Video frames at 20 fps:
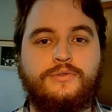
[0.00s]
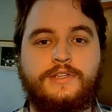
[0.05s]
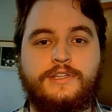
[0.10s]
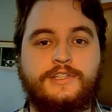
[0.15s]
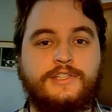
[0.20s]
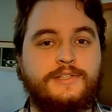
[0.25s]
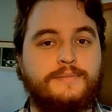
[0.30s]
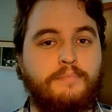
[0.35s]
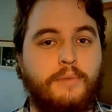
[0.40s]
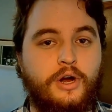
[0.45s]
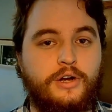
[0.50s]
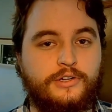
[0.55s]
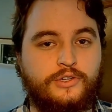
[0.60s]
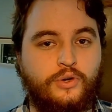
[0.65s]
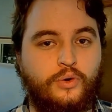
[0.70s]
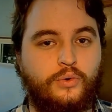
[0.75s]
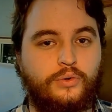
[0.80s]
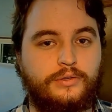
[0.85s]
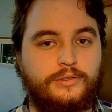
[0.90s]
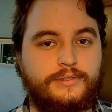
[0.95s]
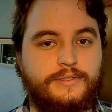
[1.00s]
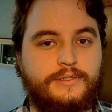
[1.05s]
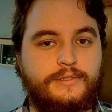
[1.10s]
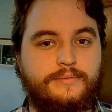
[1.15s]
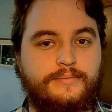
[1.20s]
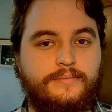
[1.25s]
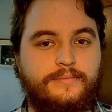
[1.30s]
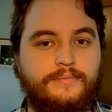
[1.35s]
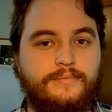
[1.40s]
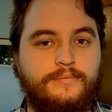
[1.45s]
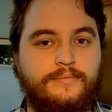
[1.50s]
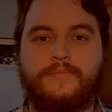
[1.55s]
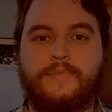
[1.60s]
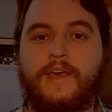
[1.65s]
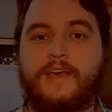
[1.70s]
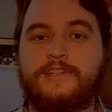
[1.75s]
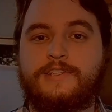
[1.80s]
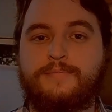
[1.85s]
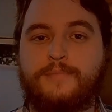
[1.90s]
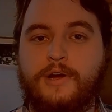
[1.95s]
using SMART goals.
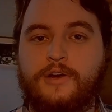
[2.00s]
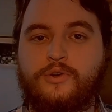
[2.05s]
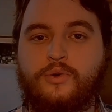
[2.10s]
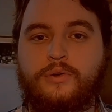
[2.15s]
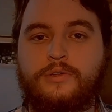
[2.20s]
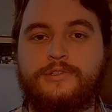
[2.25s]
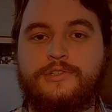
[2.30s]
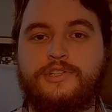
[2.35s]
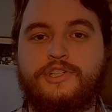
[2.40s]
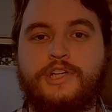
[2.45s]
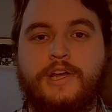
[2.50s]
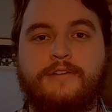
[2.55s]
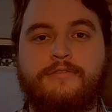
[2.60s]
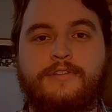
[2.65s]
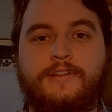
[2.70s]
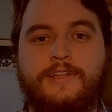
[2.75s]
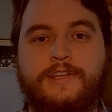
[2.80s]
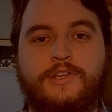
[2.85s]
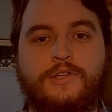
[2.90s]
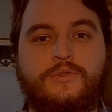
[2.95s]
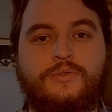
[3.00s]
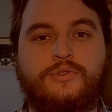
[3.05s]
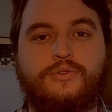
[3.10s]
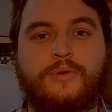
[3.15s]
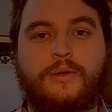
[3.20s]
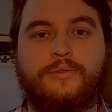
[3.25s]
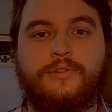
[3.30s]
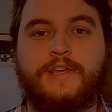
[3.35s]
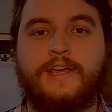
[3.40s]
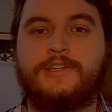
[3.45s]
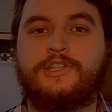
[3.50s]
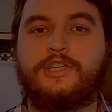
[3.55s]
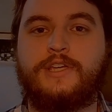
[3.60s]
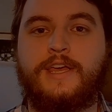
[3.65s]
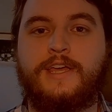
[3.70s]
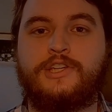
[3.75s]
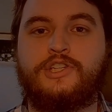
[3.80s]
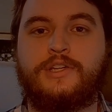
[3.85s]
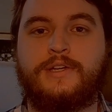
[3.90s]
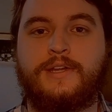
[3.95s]
And SMART goals are generally used throughout the
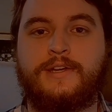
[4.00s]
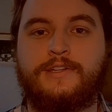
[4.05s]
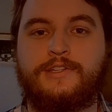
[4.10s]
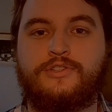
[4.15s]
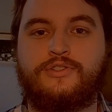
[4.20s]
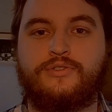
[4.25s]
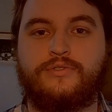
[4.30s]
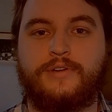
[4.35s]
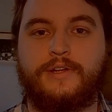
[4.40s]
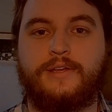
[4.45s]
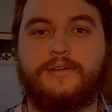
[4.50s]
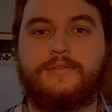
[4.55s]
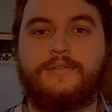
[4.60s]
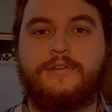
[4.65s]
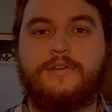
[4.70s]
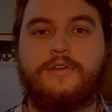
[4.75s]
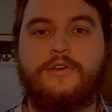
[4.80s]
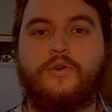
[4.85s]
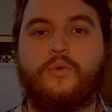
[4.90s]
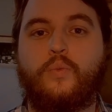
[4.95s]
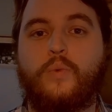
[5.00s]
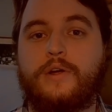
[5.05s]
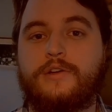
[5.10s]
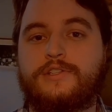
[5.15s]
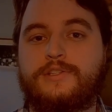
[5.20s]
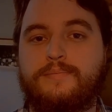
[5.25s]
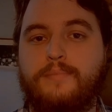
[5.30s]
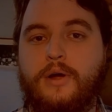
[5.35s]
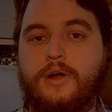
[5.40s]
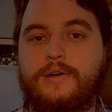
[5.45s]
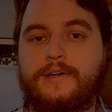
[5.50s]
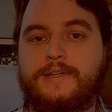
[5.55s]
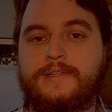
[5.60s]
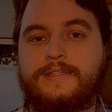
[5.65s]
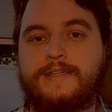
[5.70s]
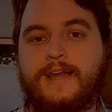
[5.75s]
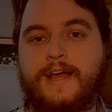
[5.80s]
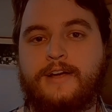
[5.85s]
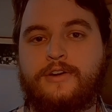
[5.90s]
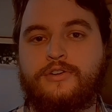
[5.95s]
education industry, where SMART
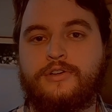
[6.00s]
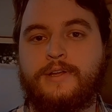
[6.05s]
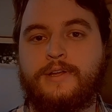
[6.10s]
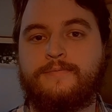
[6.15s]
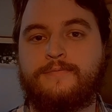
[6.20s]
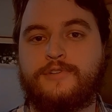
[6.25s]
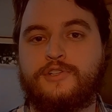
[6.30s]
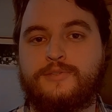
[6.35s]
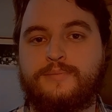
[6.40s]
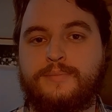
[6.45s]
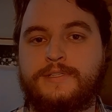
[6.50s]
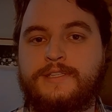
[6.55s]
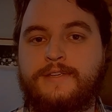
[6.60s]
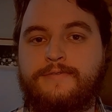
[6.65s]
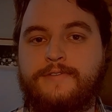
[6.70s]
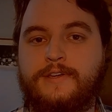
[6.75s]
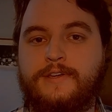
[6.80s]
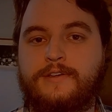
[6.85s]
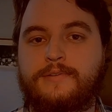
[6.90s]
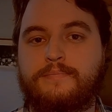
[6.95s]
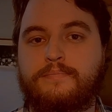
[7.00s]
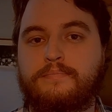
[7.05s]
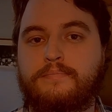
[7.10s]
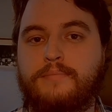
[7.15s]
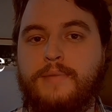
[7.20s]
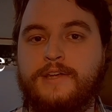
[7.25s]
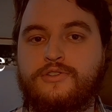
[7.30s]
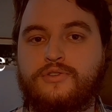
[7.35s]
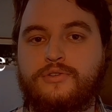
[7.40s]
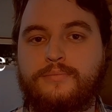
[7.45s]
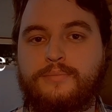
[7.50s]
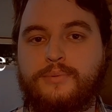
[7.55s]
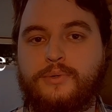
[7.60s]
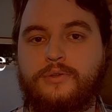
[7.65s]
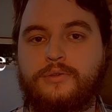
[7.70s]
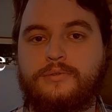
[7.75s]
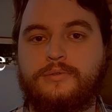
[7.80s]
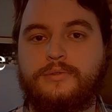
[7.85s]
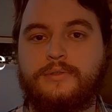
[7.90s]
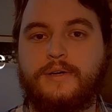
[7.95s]
is an acronym for specific,
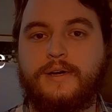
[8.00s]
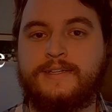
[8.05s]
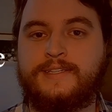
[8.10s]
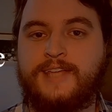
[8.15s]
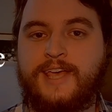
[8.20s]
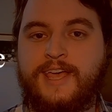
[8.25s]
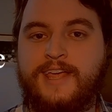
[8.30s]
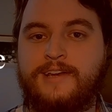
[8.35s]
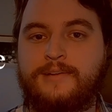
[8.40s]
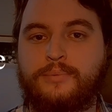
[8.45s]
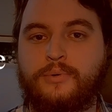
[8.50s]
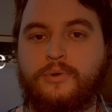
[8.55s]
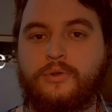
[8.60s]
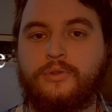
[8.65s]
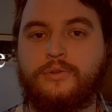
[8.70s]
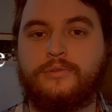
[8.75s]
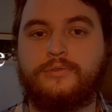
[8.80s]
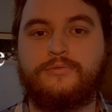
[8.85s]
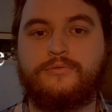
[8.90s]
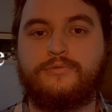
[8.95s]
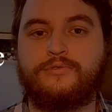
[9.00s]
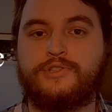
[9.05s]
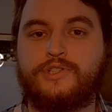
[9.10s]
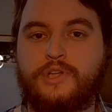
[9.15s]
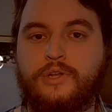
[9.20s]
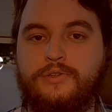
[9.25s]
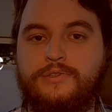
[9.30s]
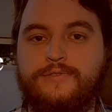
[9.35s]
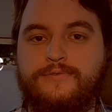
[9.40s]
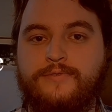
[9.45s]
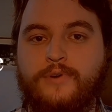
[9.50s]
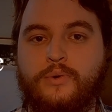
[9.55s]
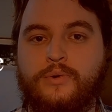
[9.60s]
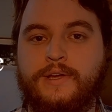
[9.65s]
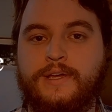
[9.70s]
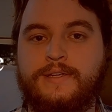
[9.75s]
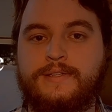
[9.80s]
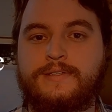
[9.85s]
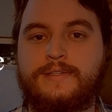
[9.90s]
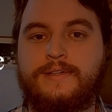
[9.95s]
measurable, attainable,
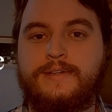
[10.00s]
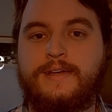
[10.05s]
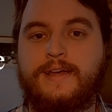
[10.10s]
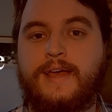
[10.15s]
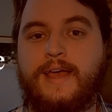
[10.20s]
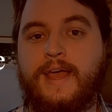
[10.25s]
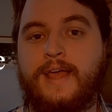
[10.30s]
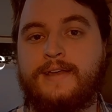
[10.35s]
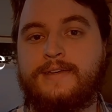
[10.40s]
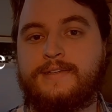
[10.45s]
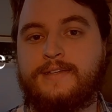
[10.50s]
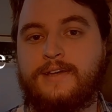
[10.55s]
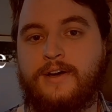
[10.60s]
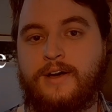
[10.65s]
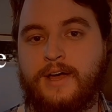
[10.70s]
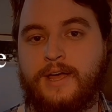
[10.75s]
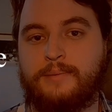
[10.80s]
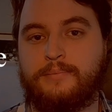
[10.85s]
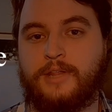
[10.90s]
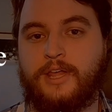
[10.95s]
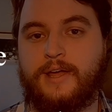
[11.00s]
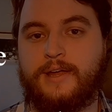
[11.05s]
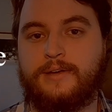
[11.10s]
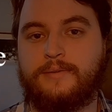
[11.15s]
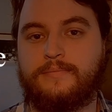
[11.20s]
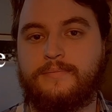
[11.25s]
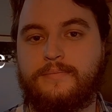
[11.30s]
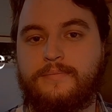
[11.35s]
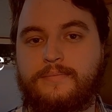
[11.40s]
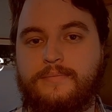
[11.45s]
results-focused, and timeline.